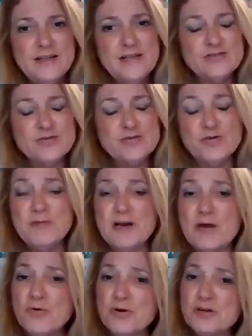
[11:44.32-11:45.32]
There's a group that
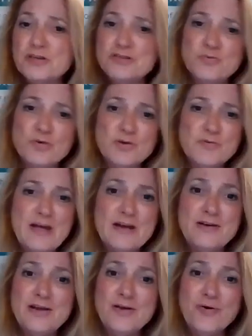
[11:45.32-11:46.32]
I used to work with out
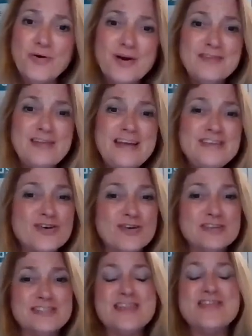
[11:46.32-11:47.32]
in New York, and they
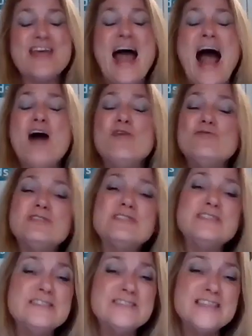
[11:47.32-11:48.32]
charge
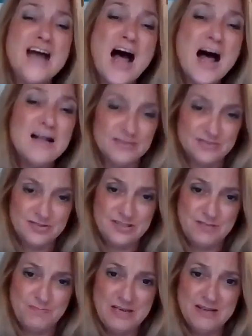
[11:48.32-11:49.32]
thousands of dollars
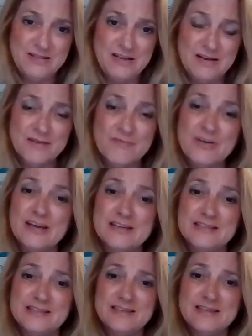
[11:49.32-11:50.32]
to be in their
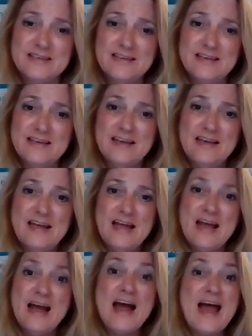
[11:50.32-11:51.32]
event.
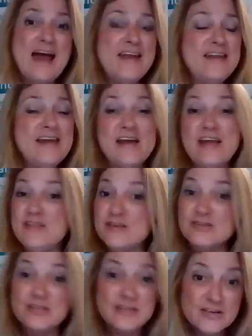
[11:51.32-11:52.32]
And
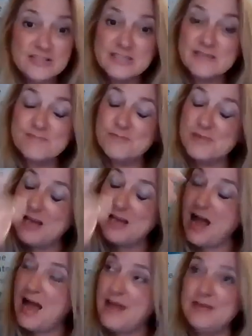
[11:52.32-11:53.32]
there's a
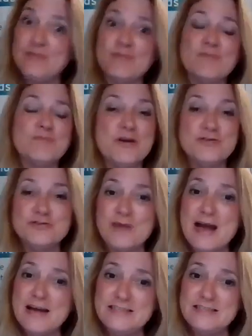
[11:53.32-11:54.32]
guy that goes
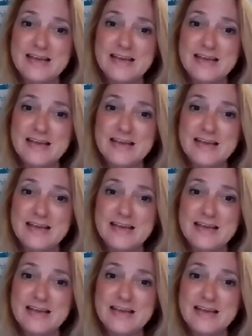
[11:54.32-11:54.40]
around,